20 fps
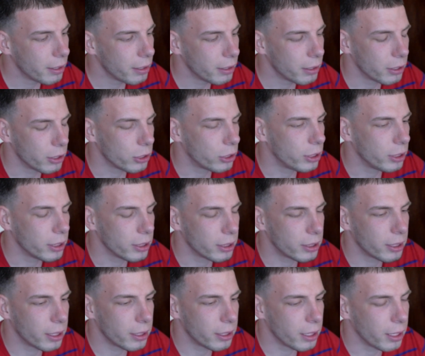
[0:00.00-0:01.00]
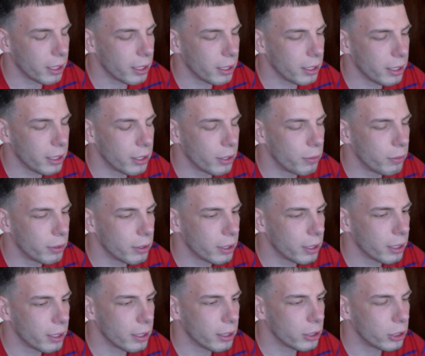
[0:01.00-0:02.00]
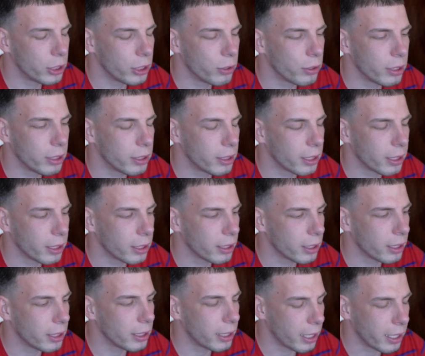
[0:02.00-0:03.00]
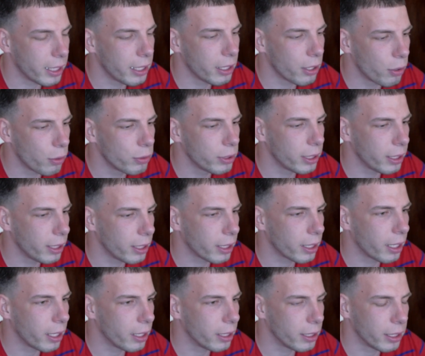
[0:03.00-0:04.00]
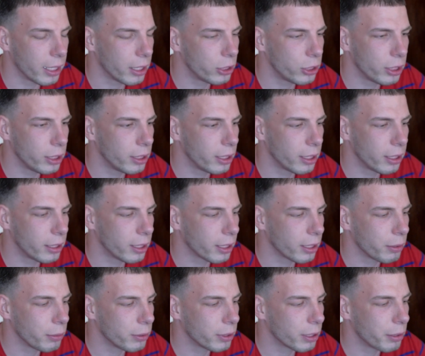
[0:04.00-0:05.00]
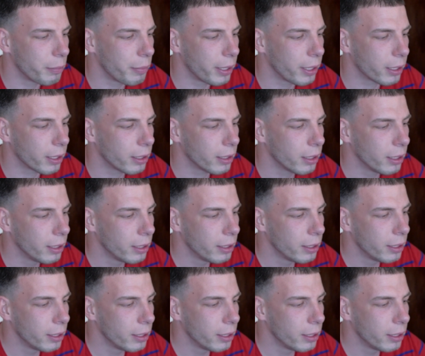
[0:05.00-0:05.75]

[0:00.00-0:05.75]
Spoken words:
No, she just said that she didn't think that he OD'd again, that she didn't think he was gonna make it.